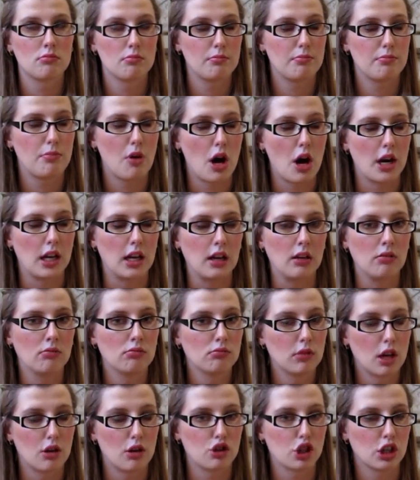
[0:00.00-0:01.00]
body
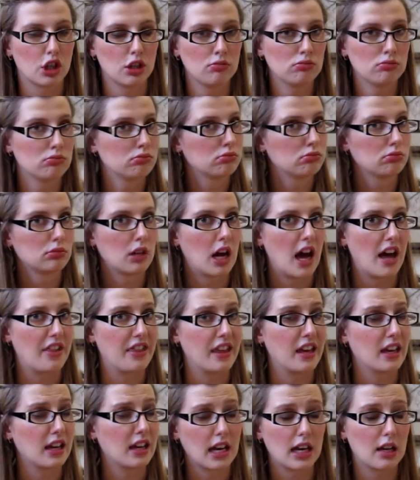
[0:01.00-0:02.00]
lotion, I
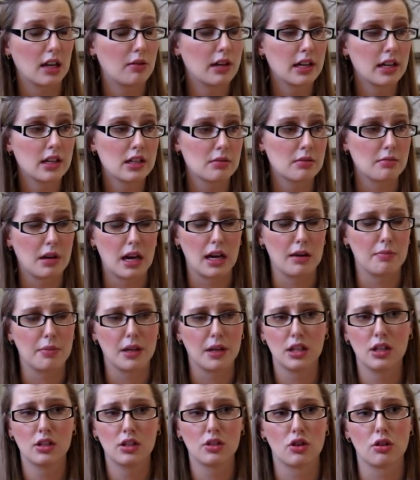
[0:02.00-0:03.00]
think anyways, in my
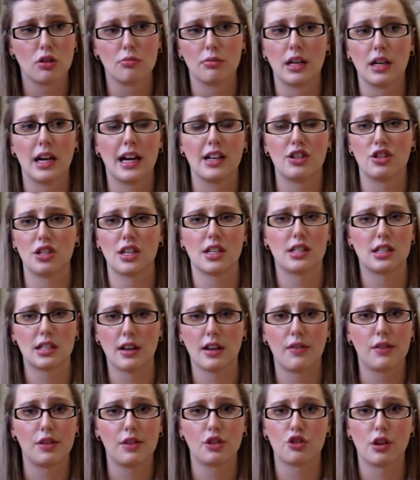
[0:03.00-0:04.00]
opinion. Normally I just get
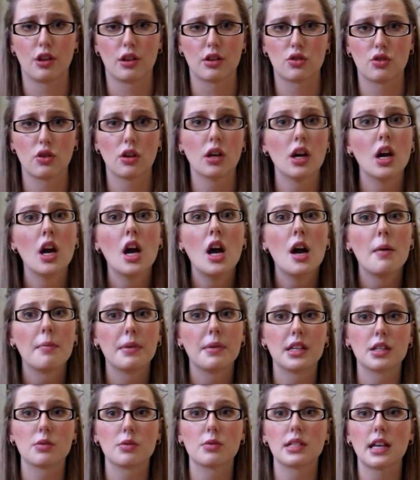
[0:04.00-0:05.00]
stuff from the drugstore.
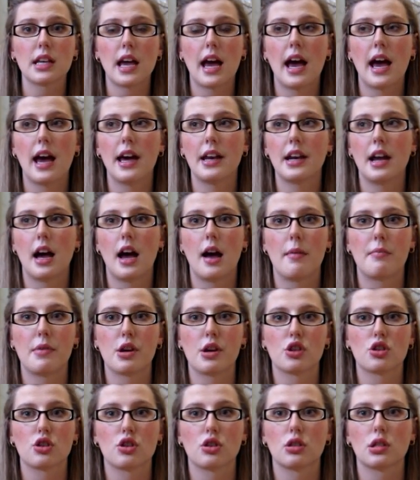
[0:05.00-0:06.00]
But this was at
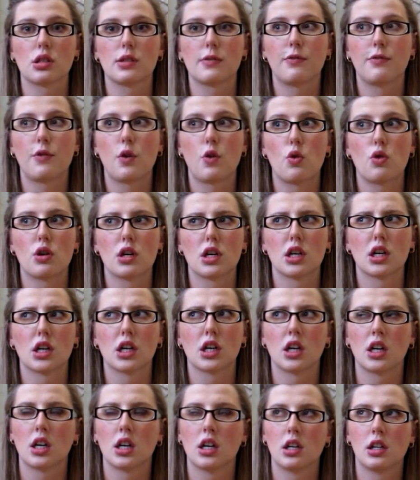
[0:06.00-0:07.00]
Marshall's
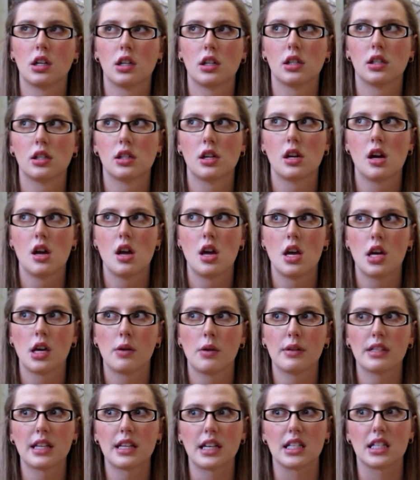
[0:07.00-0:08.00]
for,
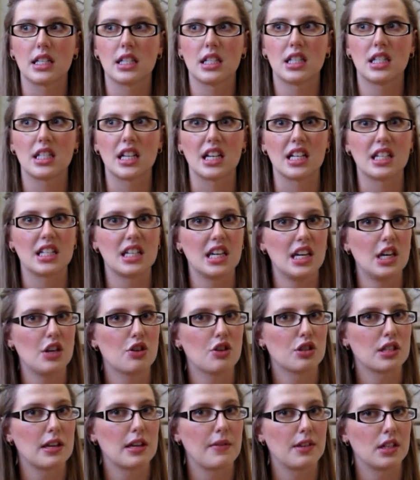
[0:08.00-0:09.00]
it was like $16
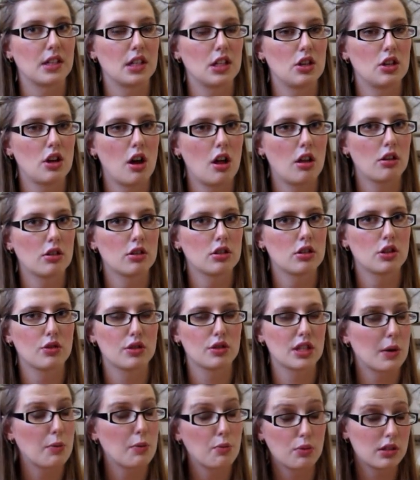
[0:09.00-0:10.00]
or $17, so
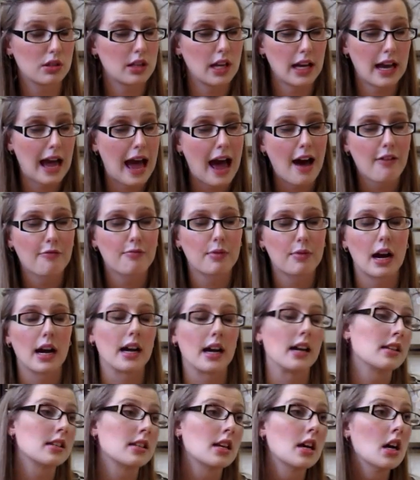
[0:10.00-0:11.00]
it was like half
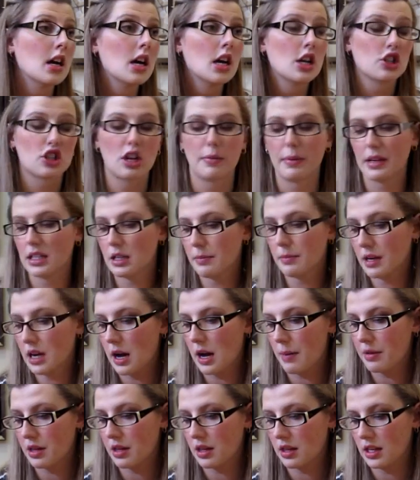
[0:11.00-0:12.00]
price. So I picked up a
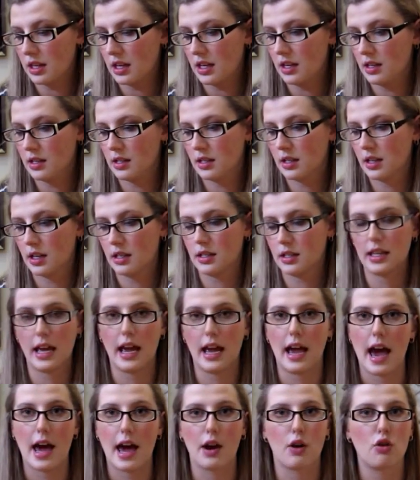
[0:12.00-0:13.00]
couple of these because
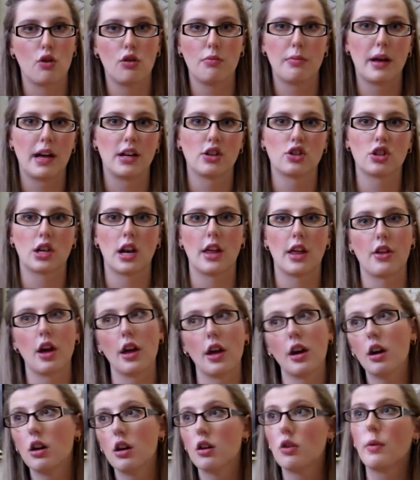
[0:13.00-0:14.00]
they had a whole bunch, and I
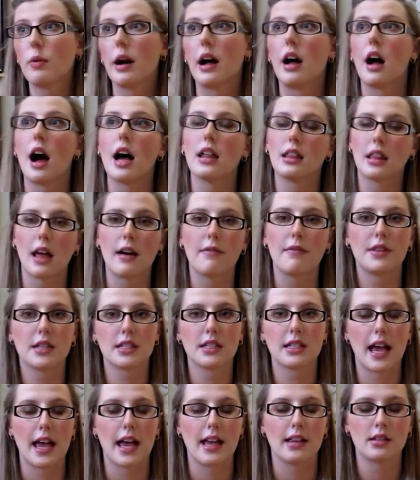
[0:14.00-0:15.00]
thought, oh well, I love the
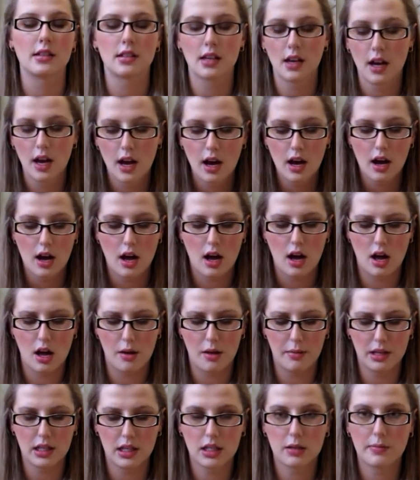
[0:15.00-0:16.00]
scent.
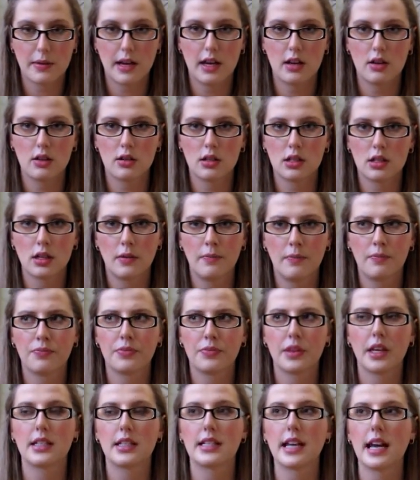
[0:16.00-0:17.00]
It smells,
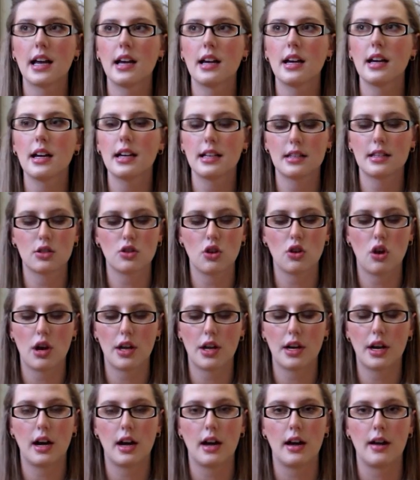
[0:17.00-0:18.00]
they say it's
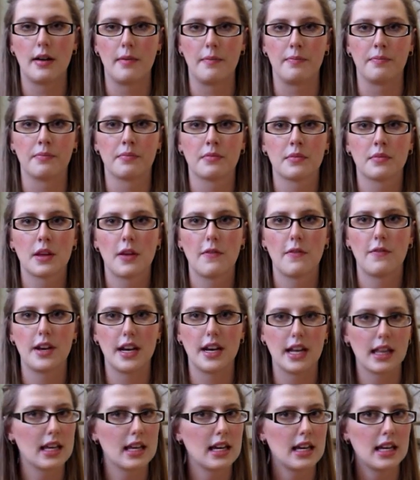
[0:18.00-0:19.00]
not
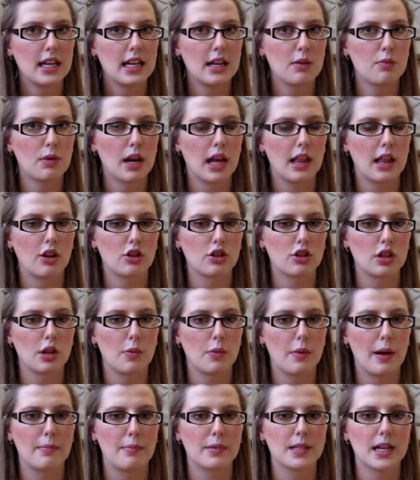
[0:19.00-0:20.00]
vanilla in it. When I looked on the
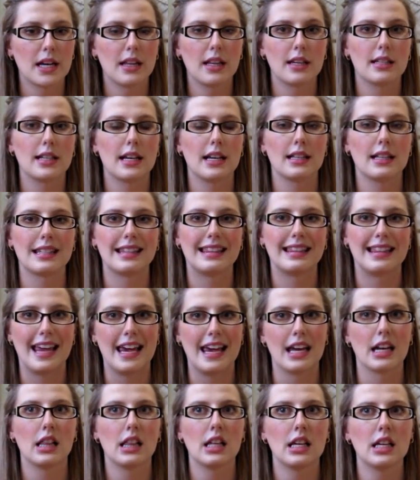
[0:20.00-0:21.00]
website, they say it's
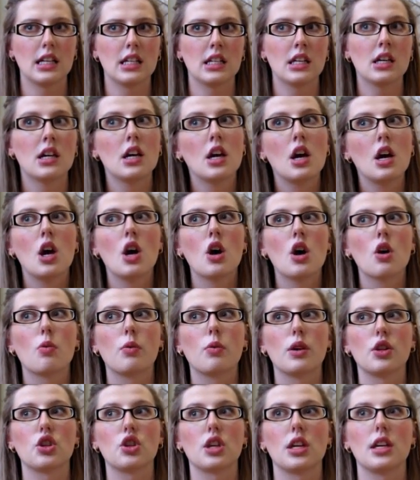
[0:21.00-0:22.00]
lanolin,
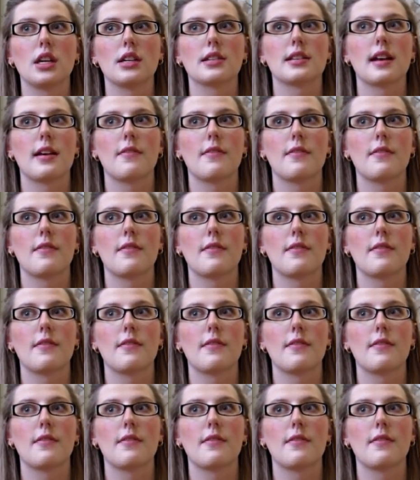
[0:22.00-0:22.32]
which is